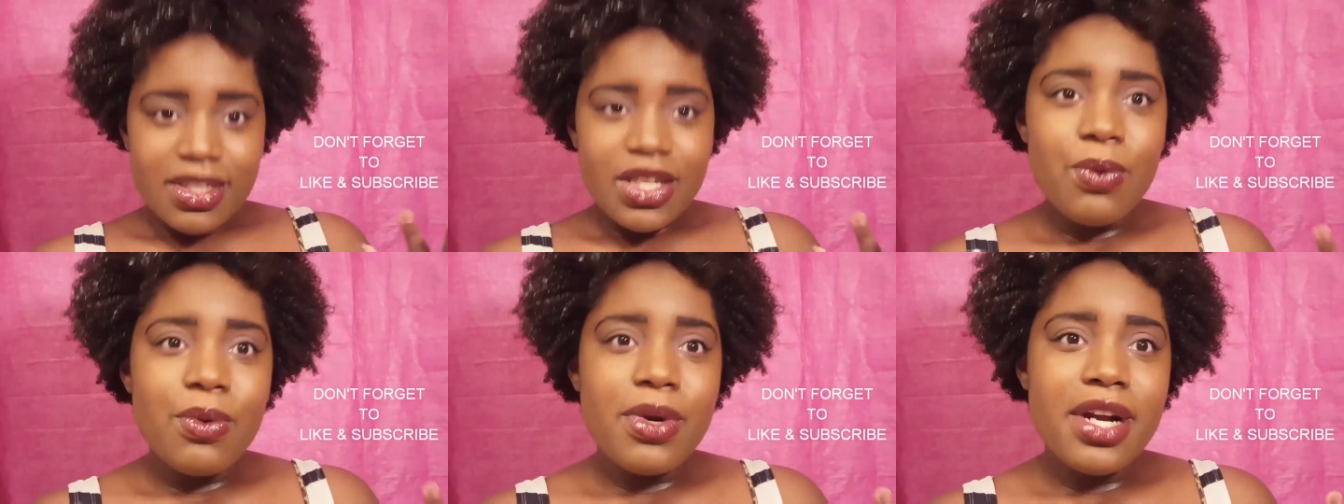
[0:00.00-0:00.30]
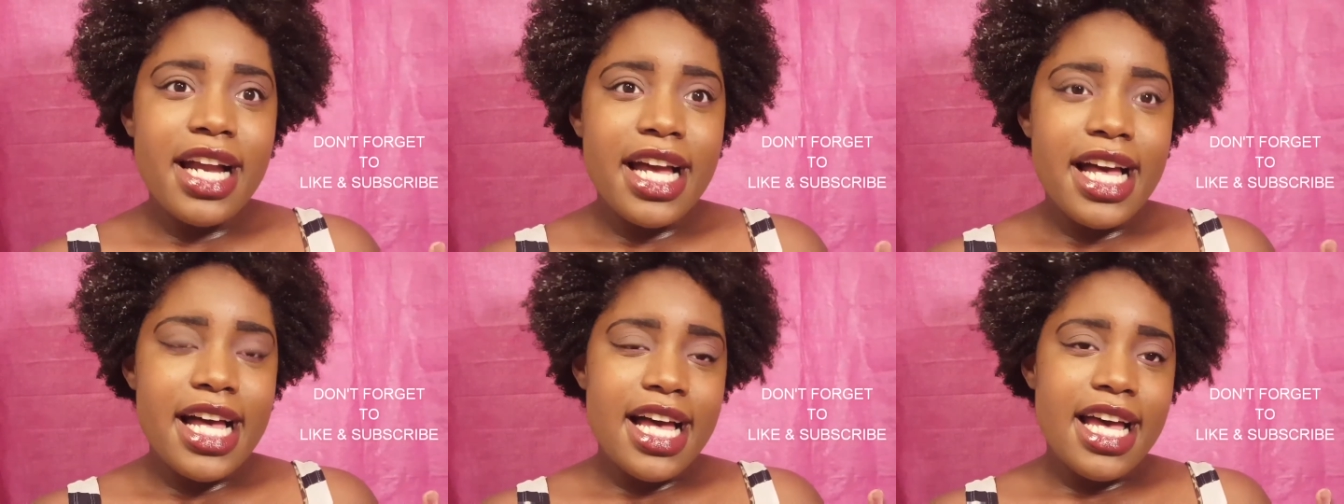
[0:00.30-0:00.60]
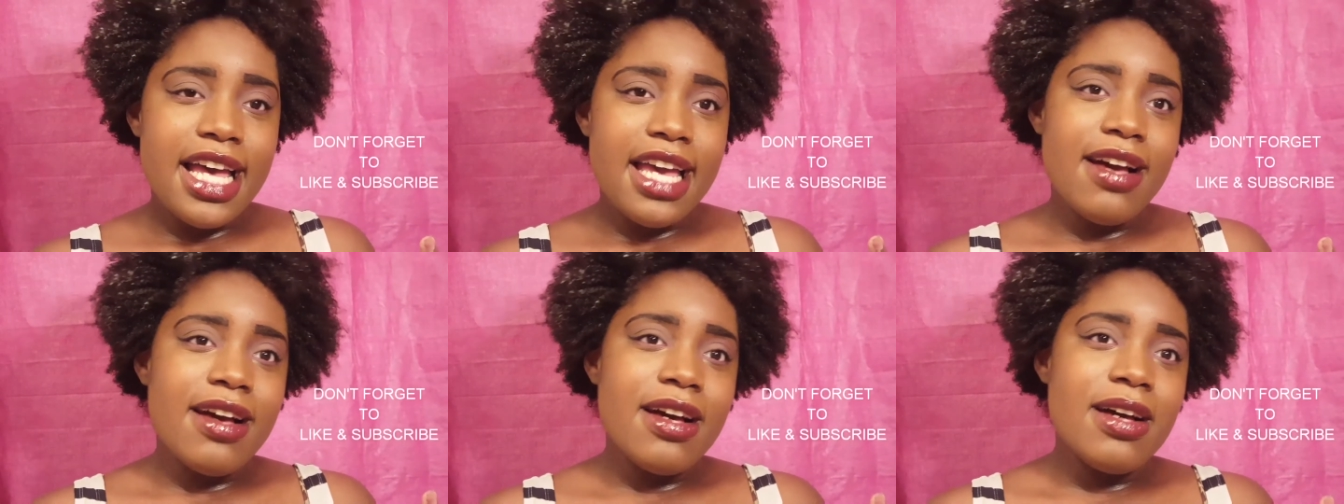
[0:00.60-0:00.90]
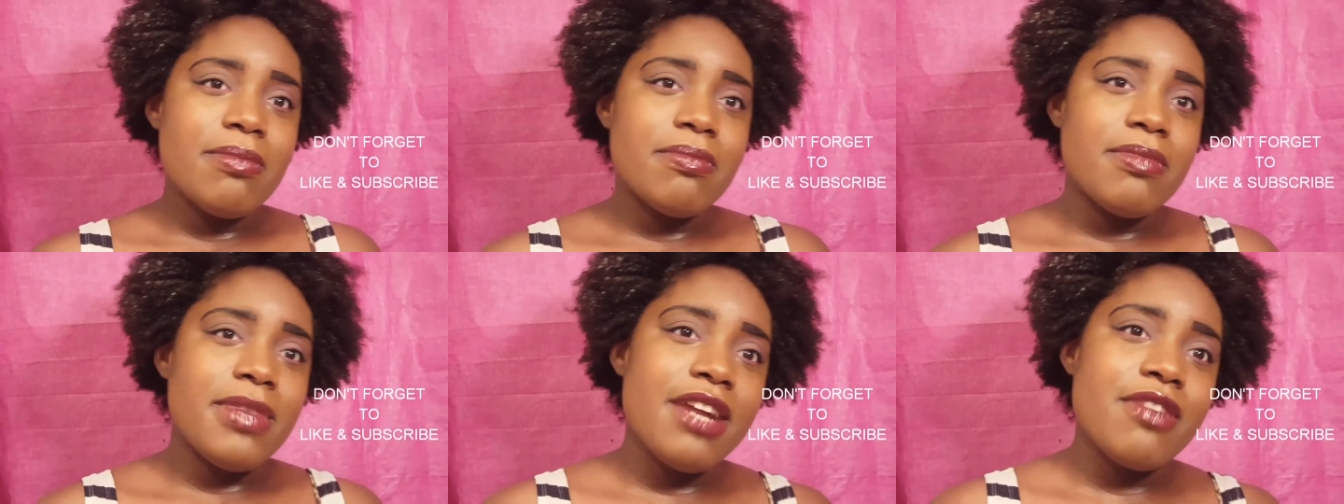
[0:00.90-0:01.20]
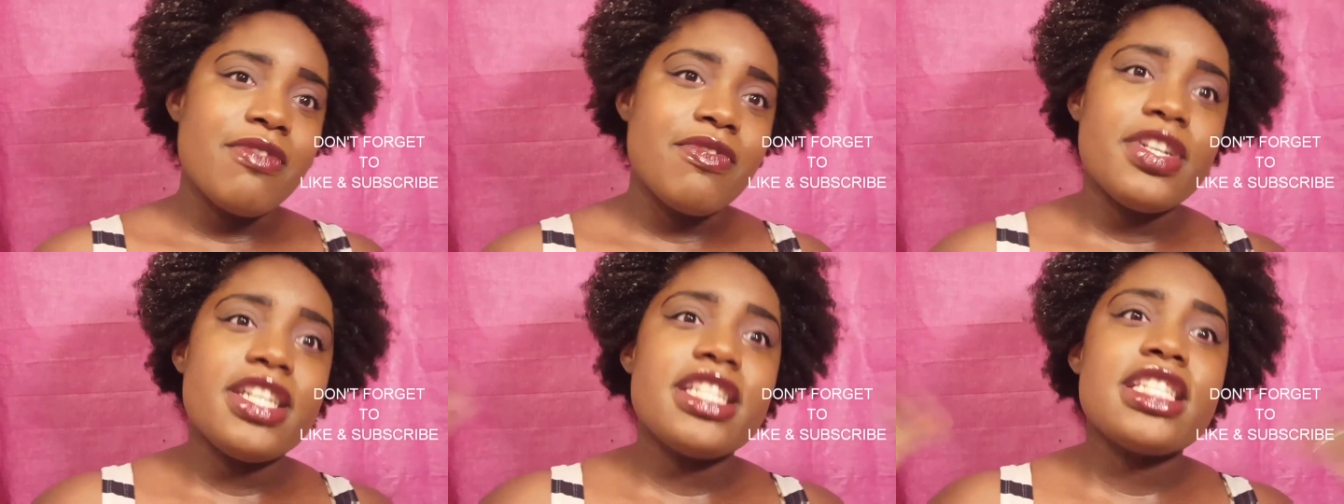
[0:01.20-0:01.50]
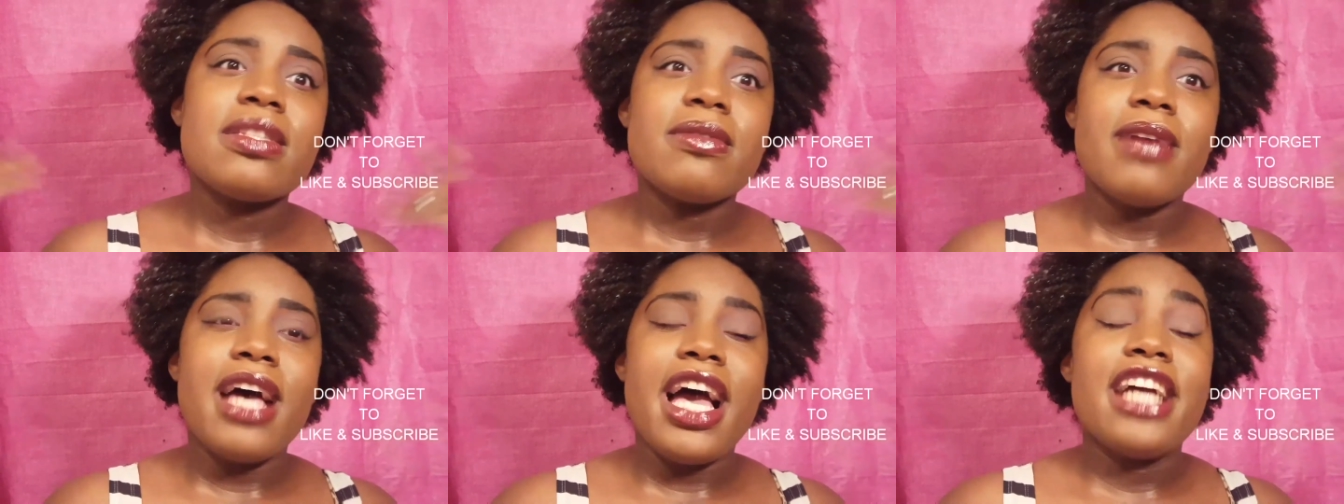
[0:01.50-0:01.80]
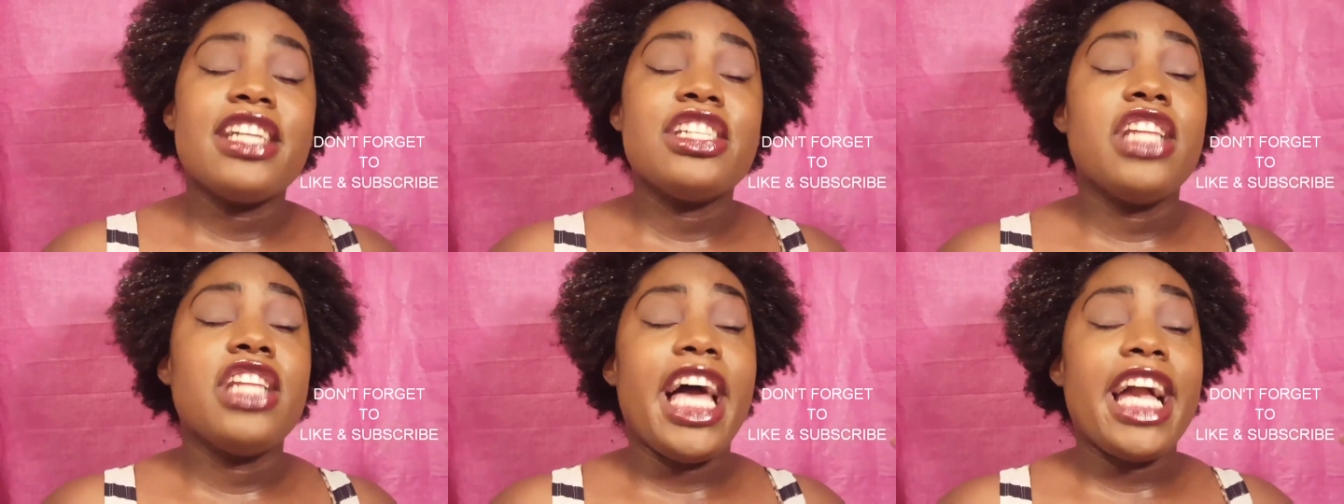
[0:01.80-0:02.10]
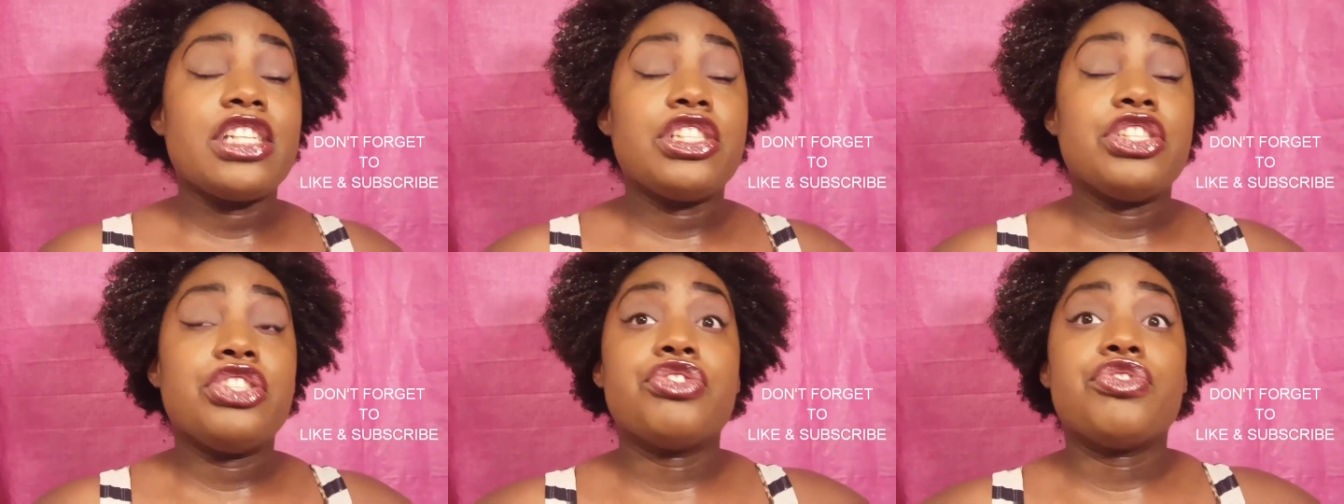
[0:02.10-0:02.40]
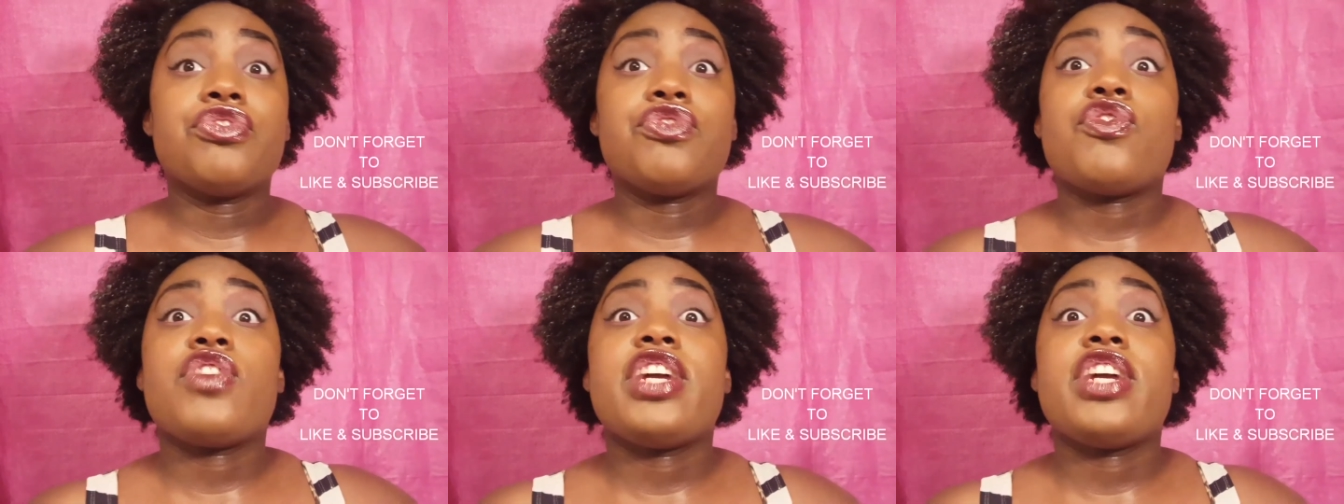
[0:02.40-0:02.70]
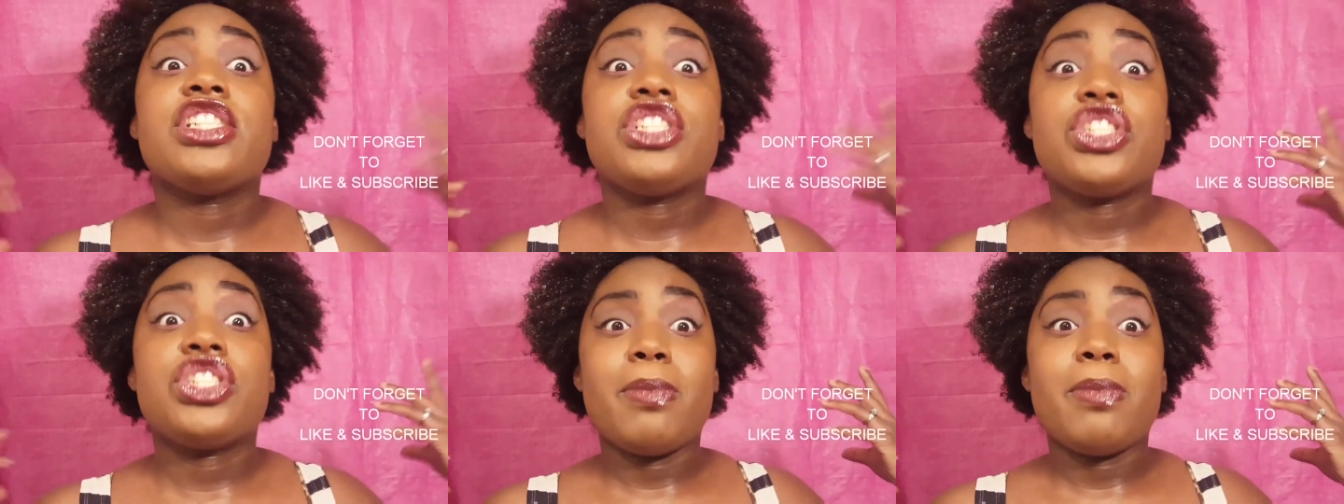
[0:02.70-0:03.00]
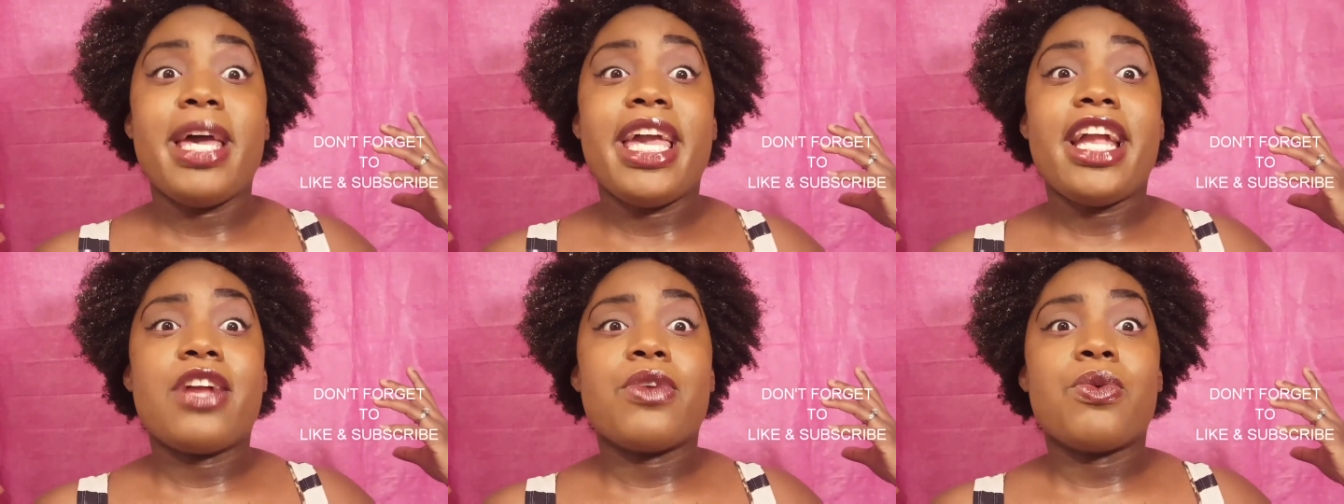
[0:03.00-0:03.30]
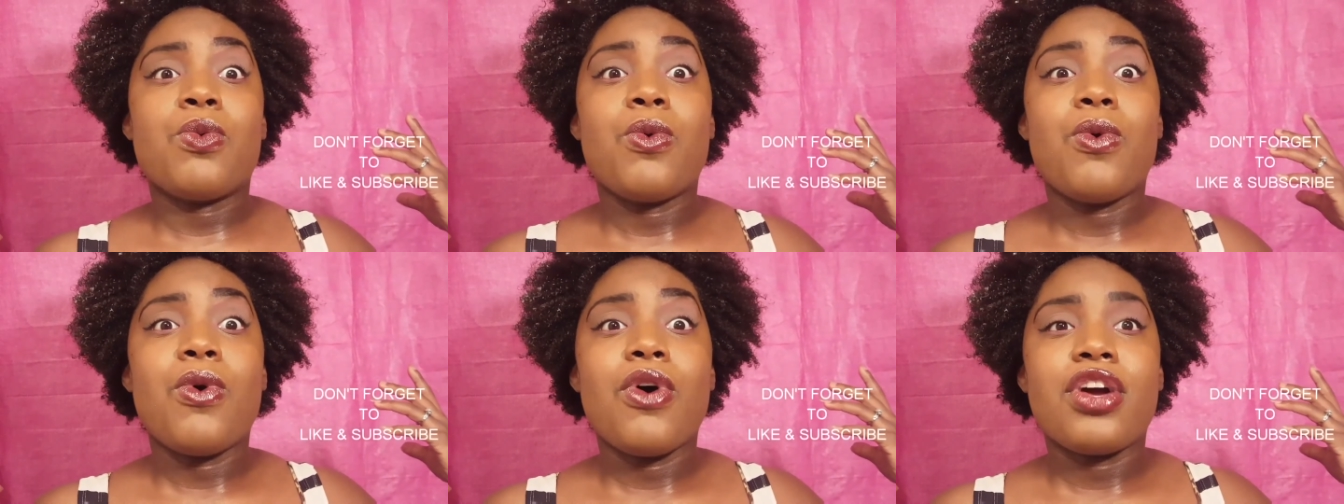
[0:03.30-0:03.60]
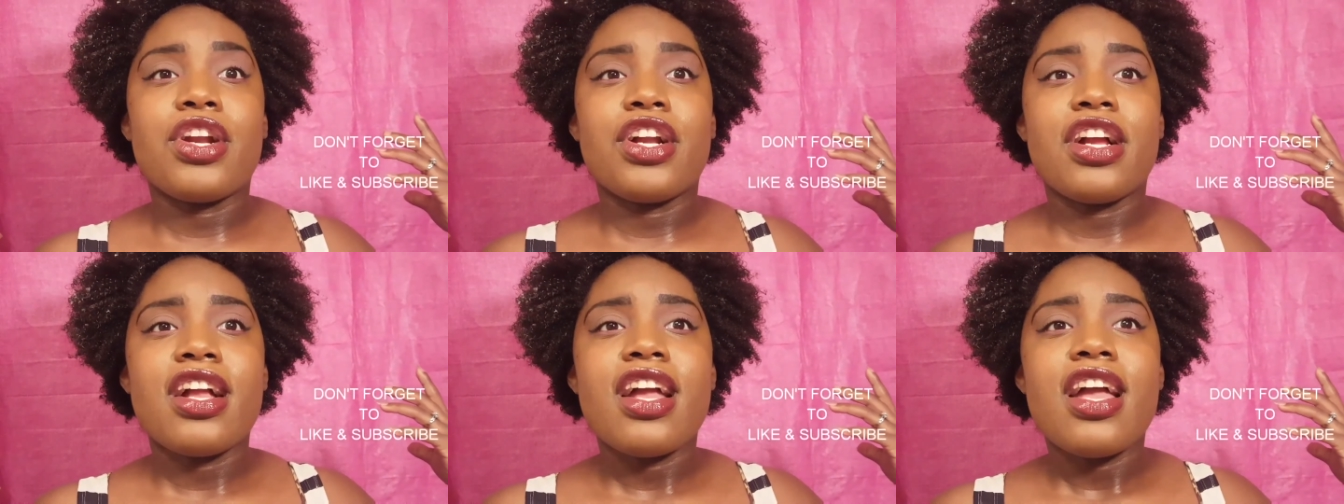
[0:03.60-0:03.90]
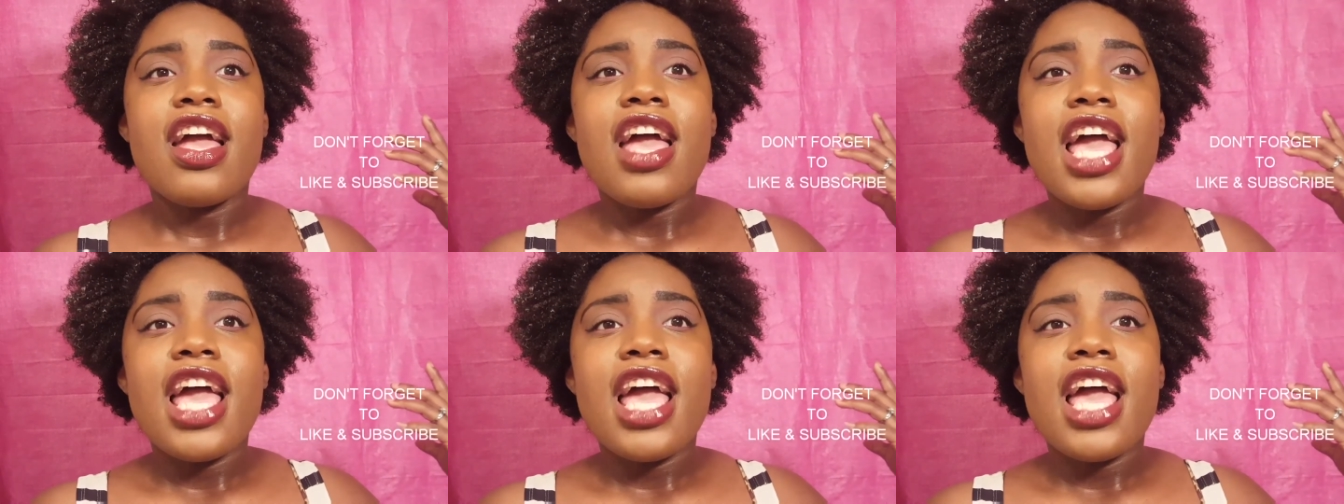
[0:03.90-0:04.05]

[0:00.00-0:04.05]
where I, um, I rinsed, I like drenched my hair in water.